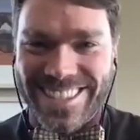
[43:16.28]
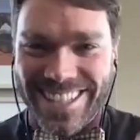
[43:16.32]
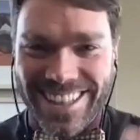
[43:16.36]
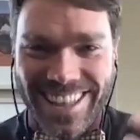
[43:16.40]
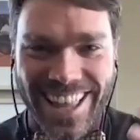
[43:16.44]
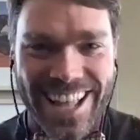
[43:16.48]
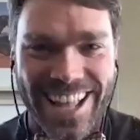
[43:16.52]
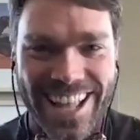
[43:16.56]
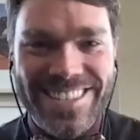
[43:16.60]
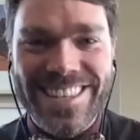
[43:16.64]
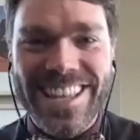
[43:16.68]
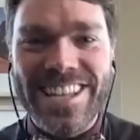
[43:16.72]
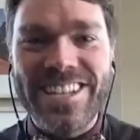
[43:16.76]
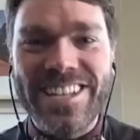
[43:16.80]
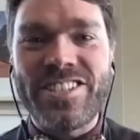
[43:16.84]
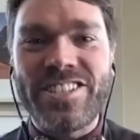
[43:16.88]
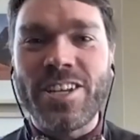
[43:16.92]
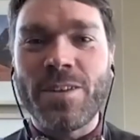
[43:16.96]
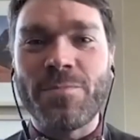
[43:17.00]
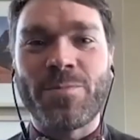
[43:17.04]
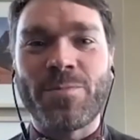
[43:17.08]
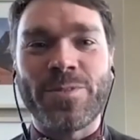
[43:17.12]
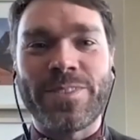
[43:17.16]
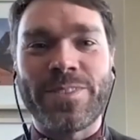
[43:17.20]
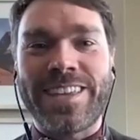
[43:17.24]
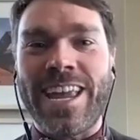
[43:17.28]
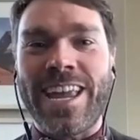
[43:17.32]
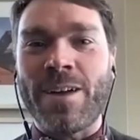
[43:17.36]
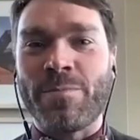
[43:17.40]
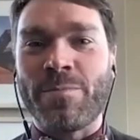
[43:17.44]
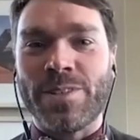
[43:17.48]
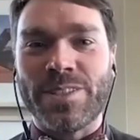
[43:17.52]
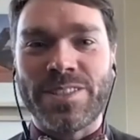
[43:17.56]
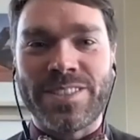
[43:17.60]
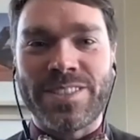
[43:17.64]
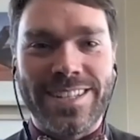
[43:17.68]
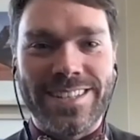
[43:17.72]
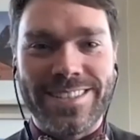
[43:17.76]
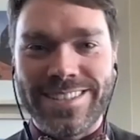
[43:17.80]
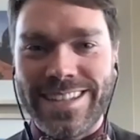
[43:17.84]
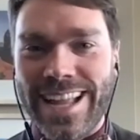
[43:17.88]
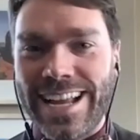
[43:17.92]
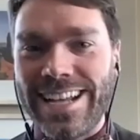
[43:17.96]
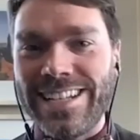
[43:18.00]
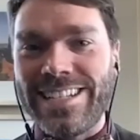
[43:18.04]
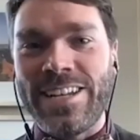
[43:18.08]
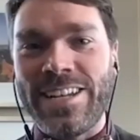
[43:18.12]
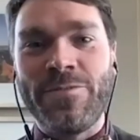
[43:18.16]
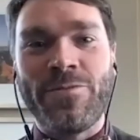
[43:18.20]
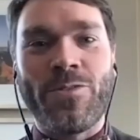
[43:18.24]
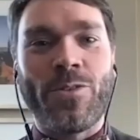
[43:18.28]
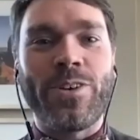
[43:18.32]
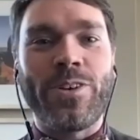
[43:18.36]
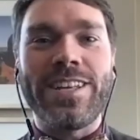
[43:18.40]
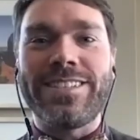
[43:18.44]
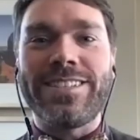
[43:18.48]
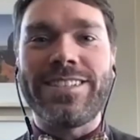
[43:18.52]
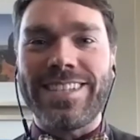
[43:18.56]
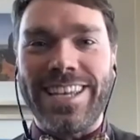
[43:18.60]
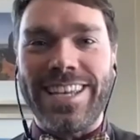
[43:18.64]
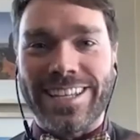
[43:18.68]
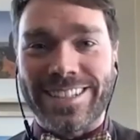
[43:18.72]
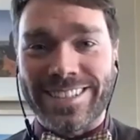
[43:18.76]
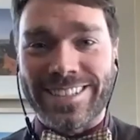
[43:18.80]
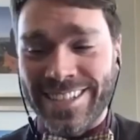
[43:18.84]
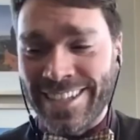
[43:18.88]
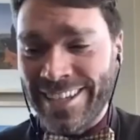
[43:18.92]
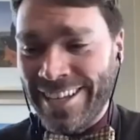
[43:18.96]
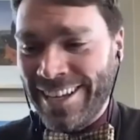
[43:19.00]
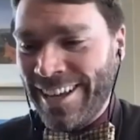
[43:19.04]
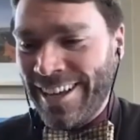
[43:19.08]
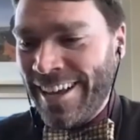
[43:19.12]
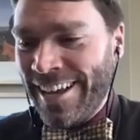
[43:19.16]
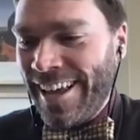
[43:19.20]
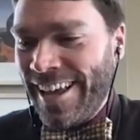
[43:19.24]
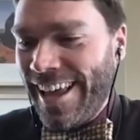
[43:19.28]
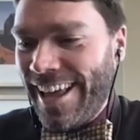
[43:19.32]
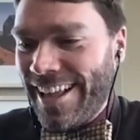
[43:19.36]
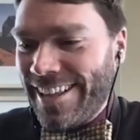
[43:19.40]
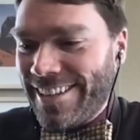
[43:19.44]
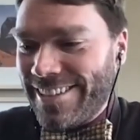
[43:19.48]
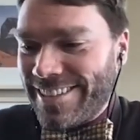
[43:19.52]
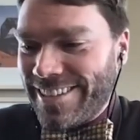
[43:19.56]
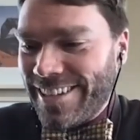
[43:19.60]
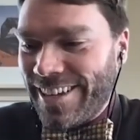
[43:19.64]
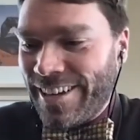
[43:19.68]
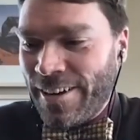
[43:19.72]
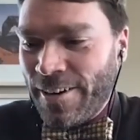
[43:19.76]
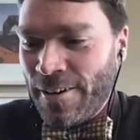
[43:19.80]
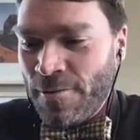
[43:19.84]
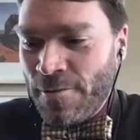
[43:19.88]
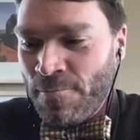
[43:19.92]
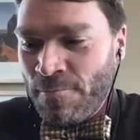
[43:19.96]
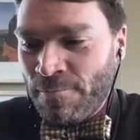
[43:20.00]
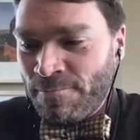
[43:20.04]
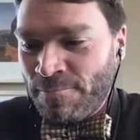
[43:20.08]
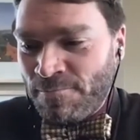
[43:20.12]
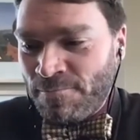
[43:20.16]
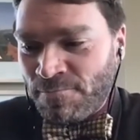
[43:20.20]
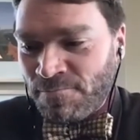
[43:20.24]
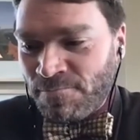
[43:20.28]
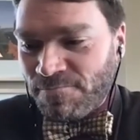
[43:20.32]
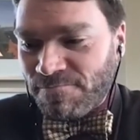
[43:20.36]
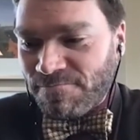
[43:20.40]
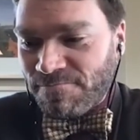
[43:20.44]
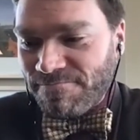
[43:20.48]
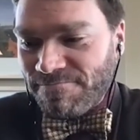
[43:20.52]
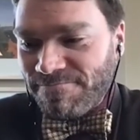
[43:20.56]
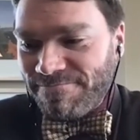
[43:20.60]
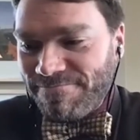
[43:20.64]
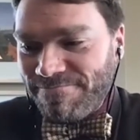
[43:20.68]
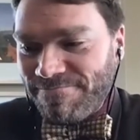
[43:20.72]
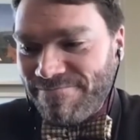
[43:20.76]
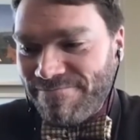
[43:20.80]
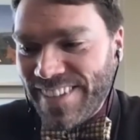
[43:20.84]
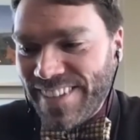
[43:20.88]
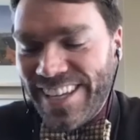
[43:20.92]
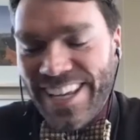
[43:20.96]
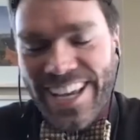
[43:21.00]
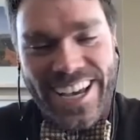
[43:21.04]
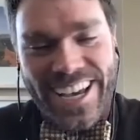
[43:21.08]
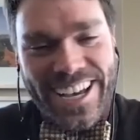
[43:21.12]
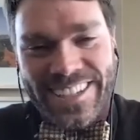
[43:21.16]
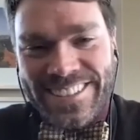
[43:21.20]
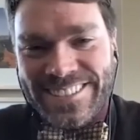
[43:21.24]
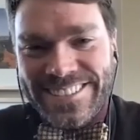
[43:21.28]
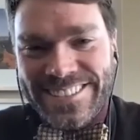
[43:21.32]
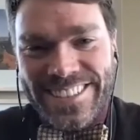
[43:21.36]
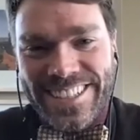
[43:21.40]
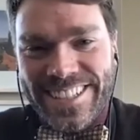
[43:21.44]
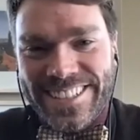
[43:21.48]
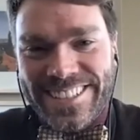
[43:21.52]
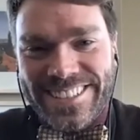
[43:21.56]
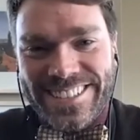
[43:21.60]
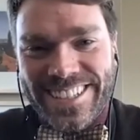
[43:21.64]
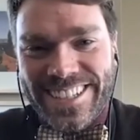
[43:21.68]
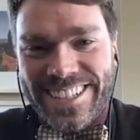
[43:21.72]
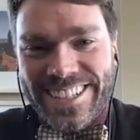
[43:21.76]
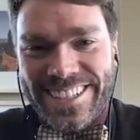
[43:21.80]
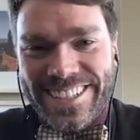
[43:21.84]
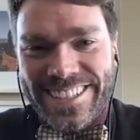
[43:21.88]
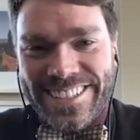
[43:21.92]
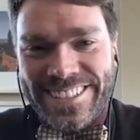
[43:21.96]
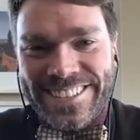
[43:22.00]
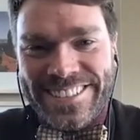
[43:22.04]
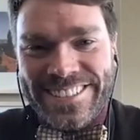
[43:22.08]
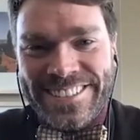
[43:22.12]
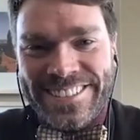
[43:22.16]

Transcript: the lens they shipped with cameras since 1946. And so, yeah, it's uh